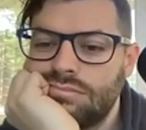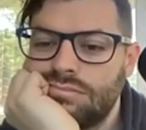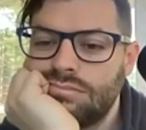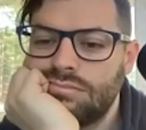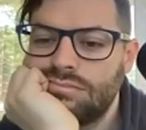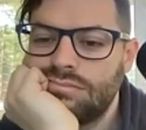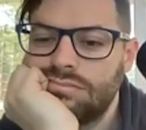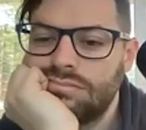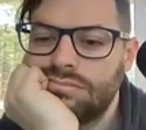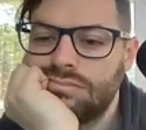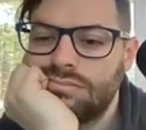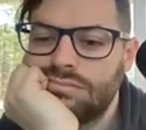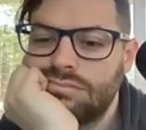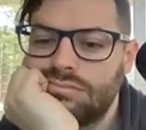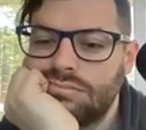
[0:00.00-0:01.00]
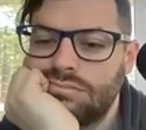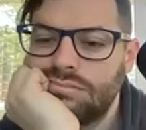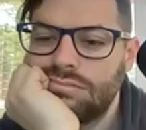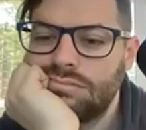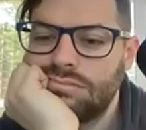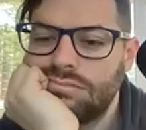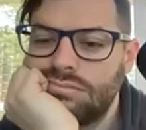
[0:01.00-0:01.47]

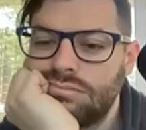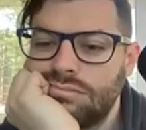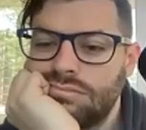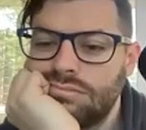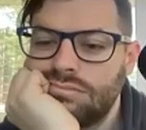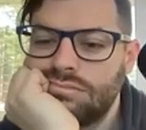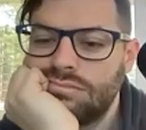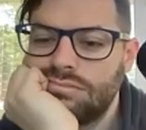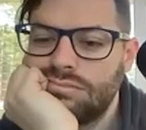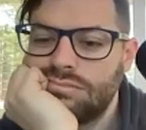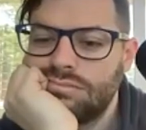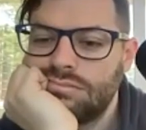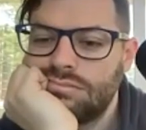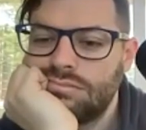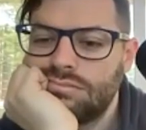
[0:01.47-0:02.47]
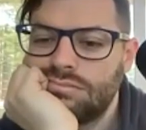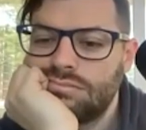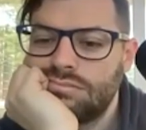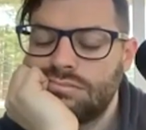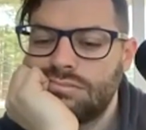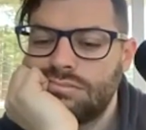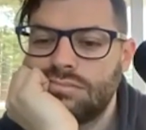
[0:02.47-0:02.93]

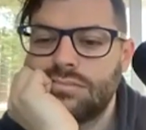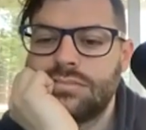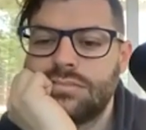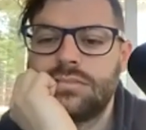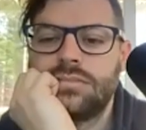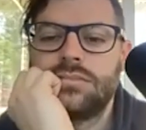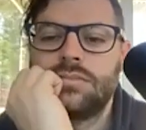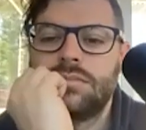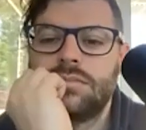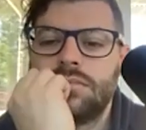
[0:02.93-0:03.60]
[no speech]